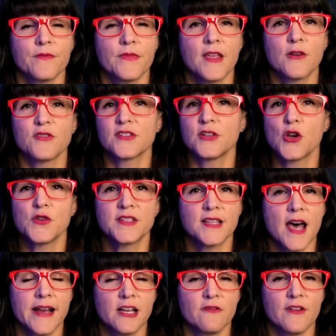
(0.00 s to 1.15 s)
There was no
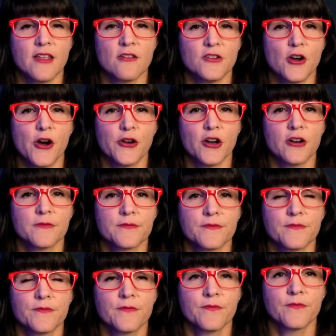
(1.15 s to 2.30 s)
sign of either daughter.
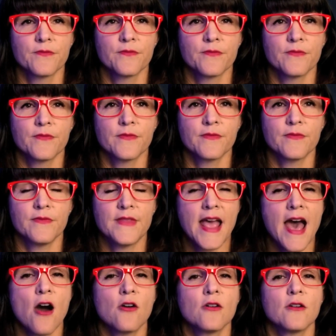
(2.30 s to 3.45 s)

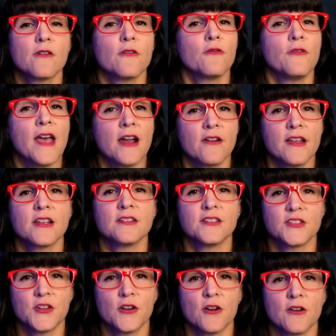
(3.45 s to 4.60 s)
Now, very
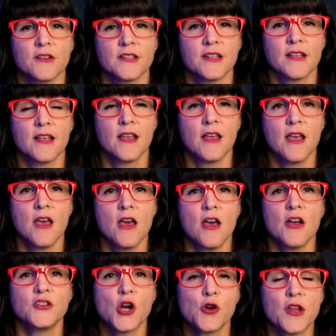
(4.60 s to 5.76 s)
concerned,
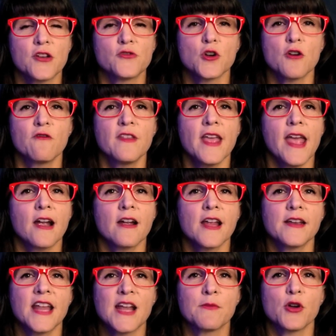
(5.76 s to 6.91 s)
Tony drove the area
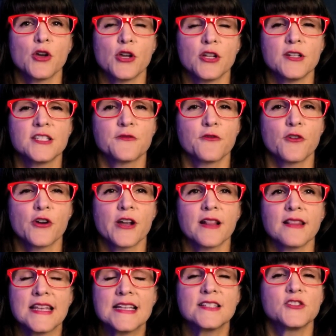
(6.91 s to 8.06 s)
neighborhoods for at
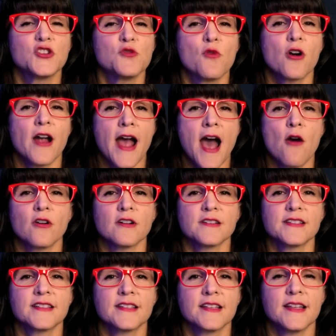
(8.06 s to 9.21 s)
least 2 more
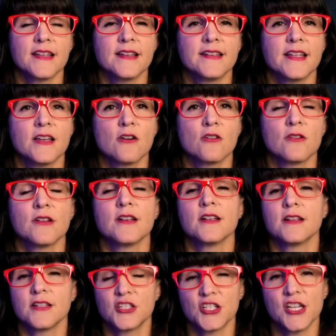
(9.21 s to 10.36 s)
hours until
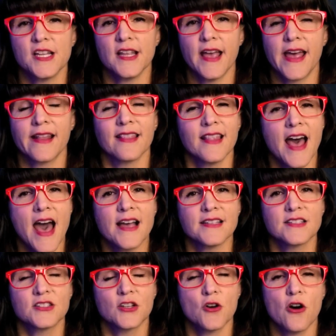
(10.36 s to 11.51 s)
she, at
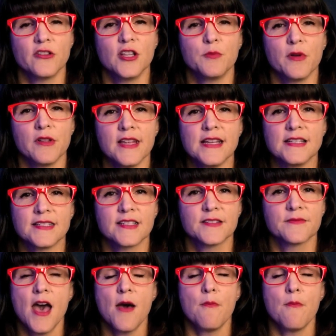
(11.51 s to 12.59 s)
last, called the police.